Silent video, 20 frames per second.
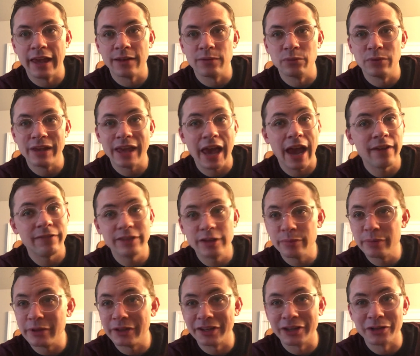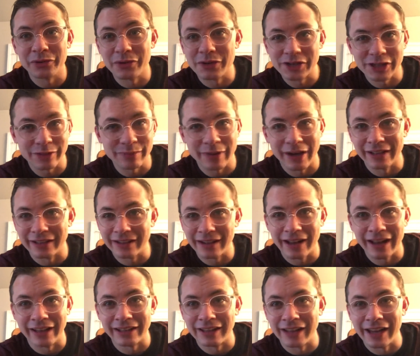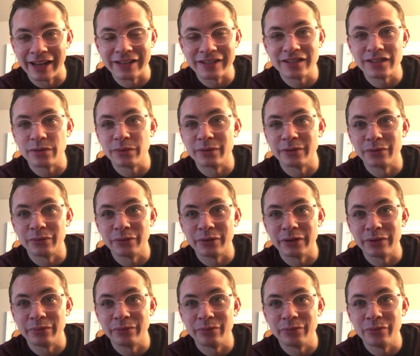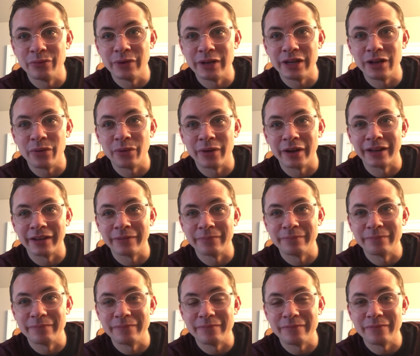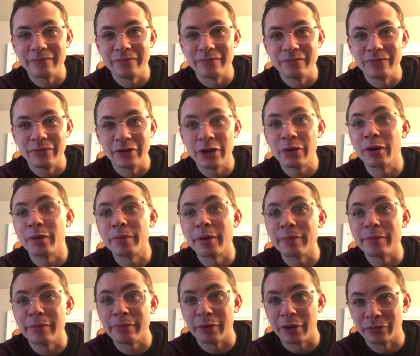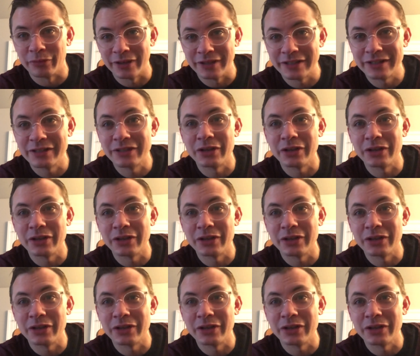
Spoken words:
we have the ability to worship online, so we don't want to put people at risk.